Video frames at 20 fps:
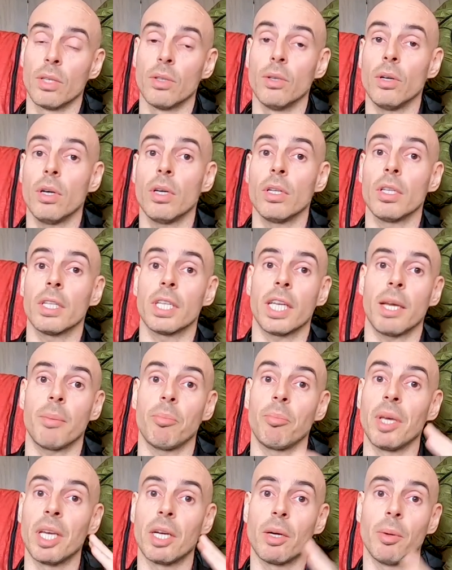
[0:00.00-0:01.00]
Down
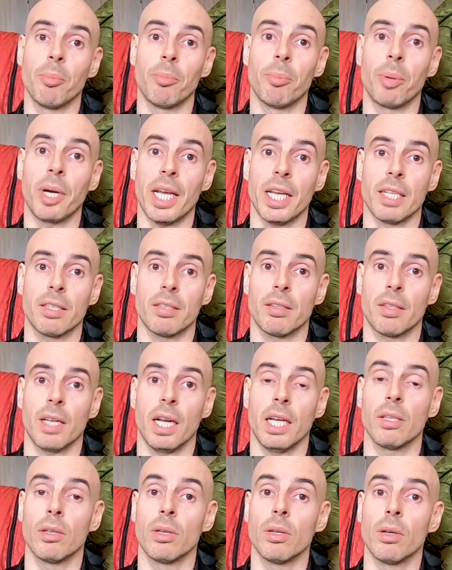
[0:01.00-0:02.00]
can be
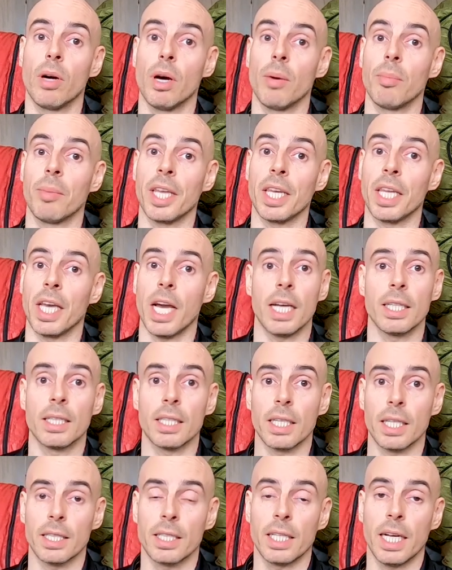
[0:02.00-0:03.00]
compressed, I don't know how many
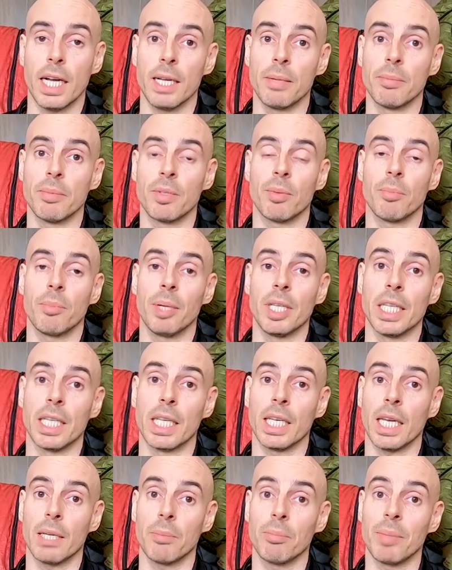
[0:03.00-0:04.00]
hundred times, but
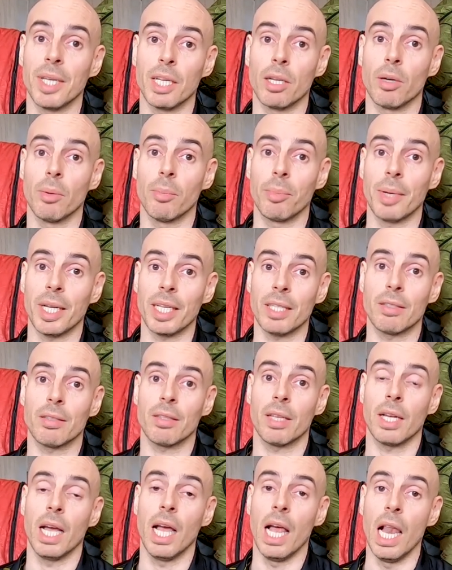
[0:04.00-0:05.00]
it can be
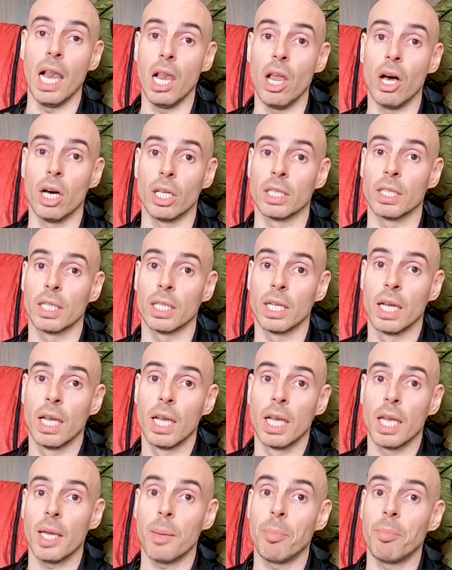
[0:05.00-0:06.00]
compressed a lot.
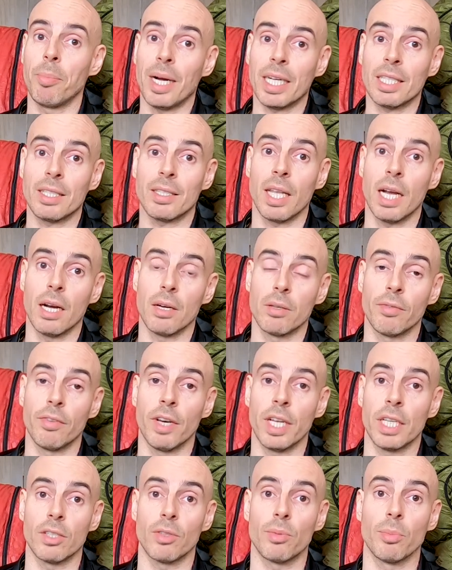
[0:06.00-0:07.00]
It packs down
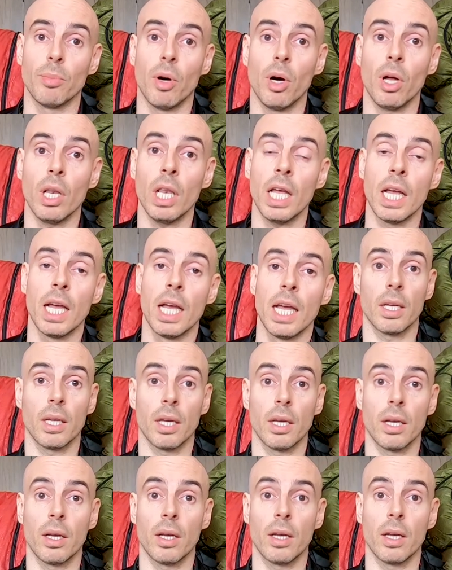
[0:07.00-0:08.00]
very small.
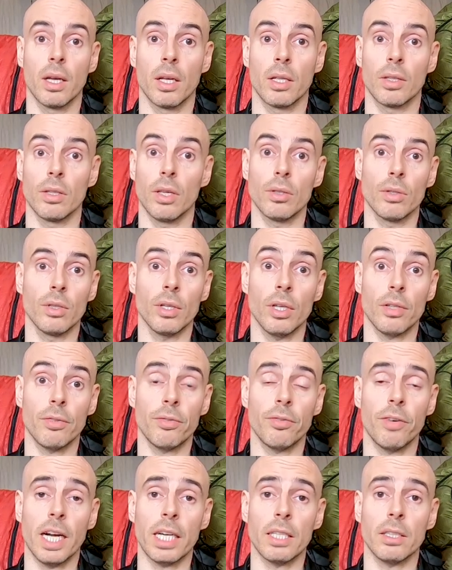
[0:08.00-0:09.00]
The third
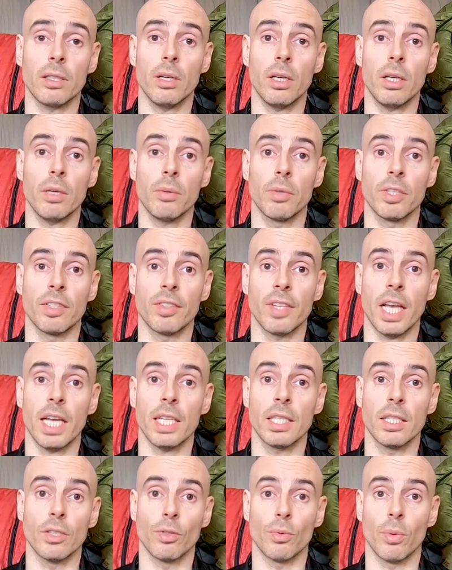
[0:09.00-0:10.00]
factor we
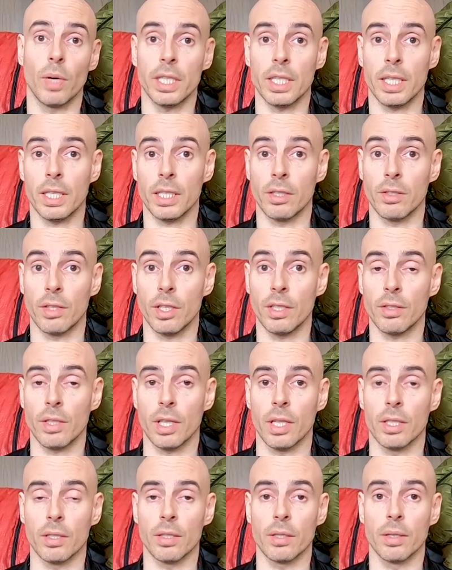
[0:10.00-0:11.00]
said is water
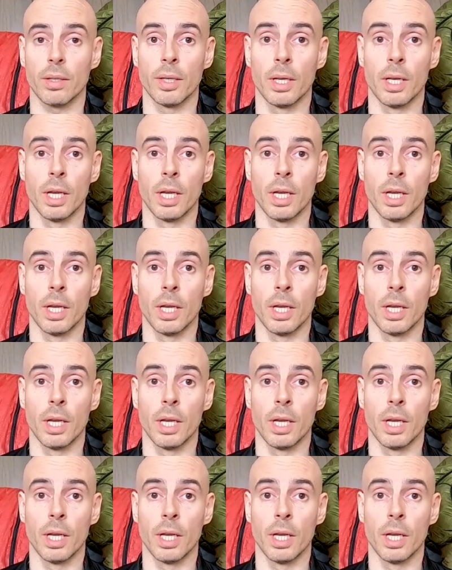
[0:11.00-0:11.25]
resistance.